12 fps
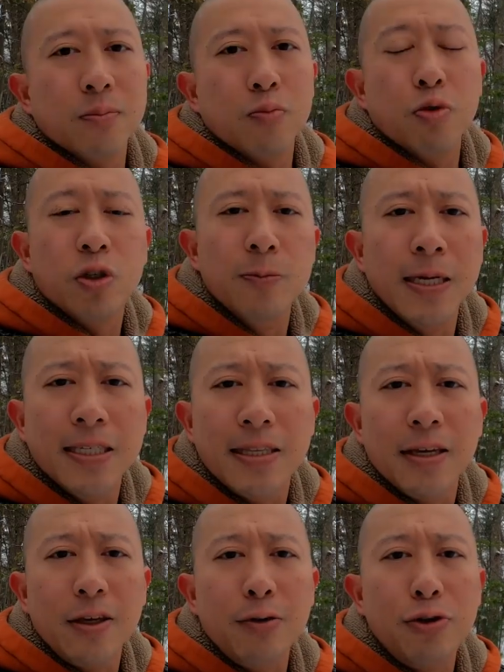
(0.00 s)
which means
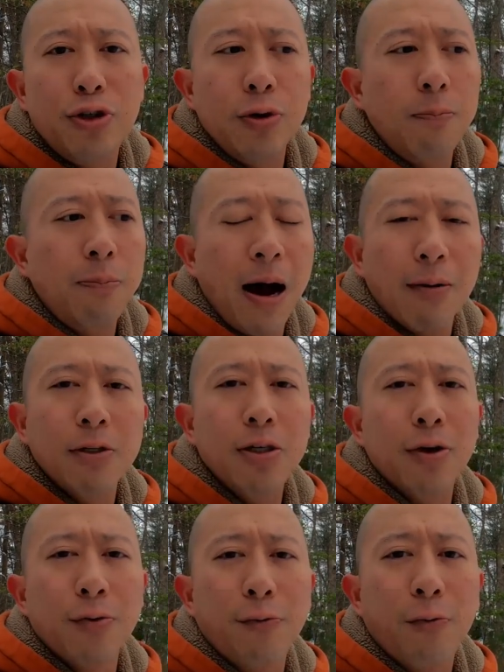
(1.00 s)
that you should buy what you
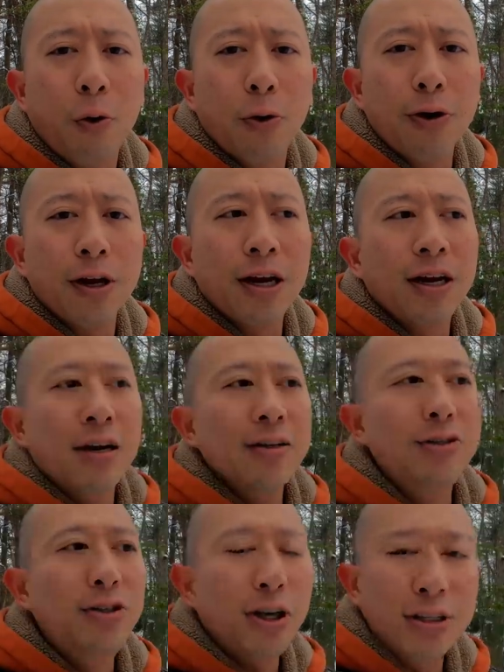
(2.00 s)
can afford
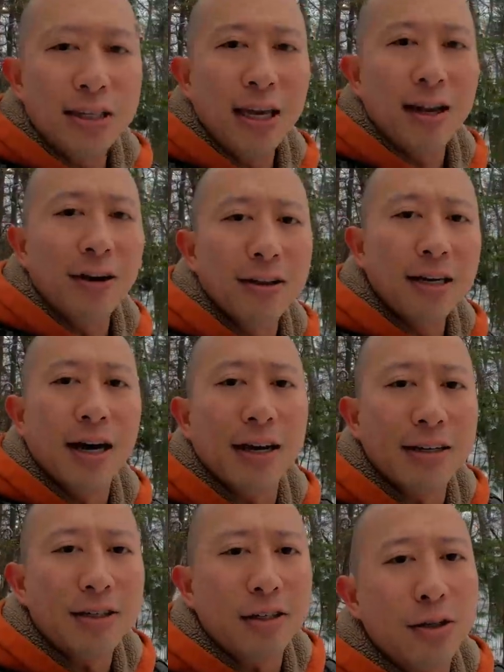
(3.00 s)
just to get on the
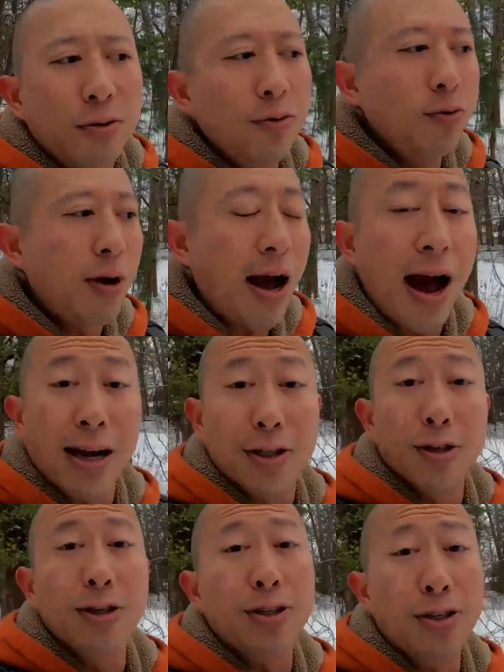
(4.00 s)
ice to
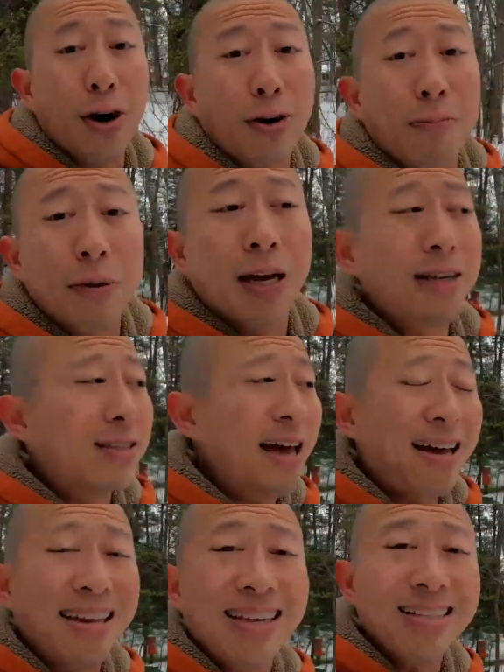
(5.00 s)
actually start, because
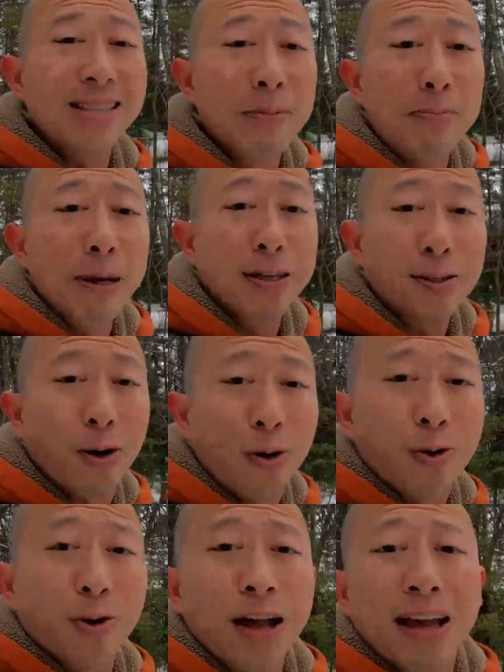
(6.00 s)
that is the biggest
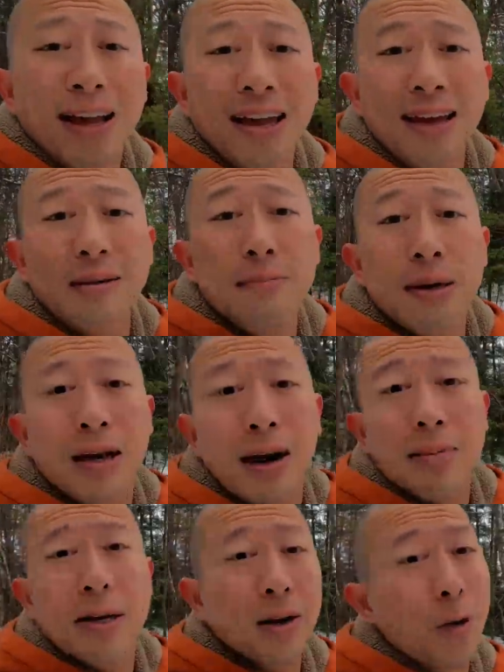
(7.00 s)
hurdle in
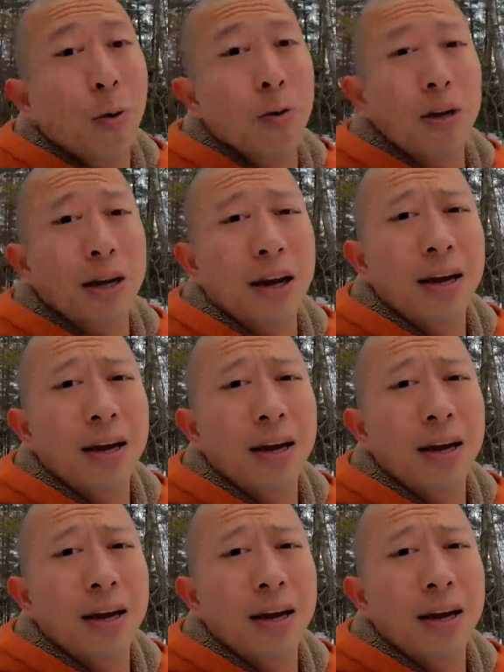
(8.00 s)
becoming a goalie.